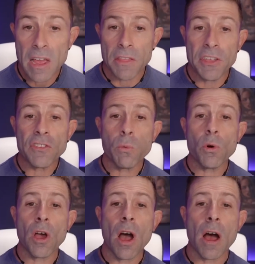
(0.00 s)
This will
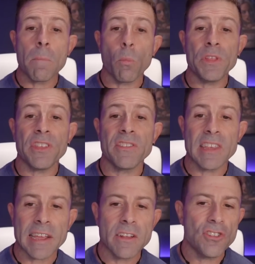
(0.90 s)
come with the
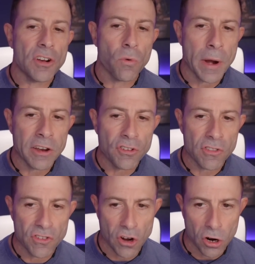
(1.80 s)
second generation
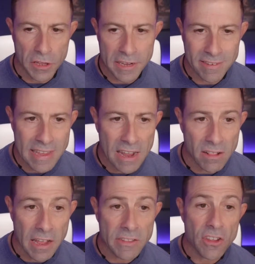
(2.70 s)
Starlink
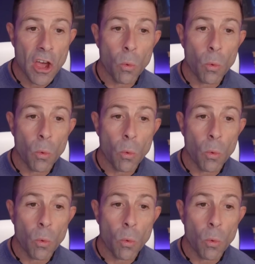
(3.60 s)
satellites,